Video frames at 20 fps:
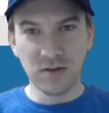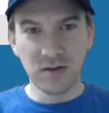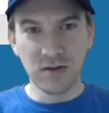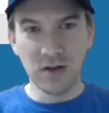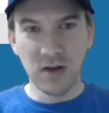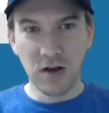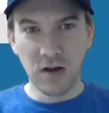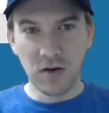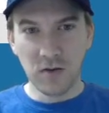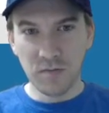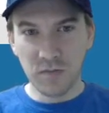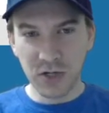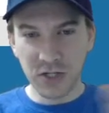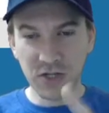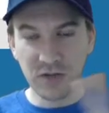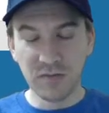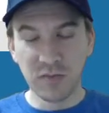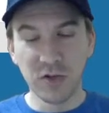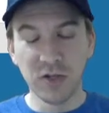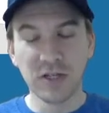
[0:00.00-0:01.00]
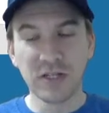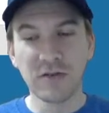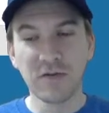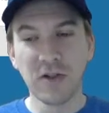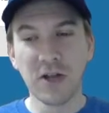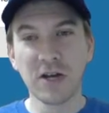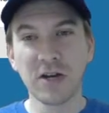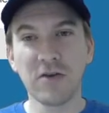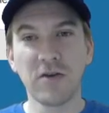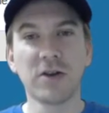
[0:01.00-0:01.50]
a bunch of bullets
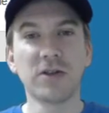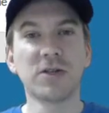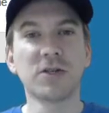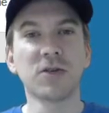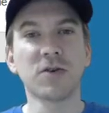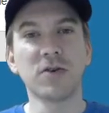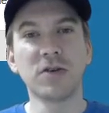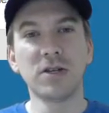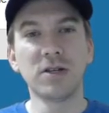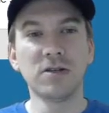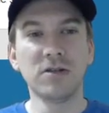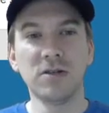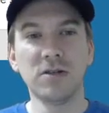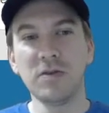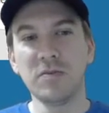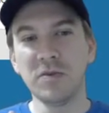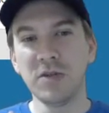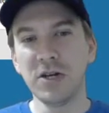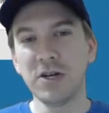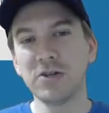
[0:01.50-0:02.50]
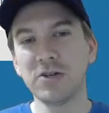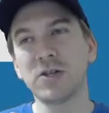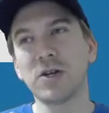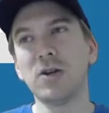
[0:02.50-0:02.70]
flying around the screen, the player's going to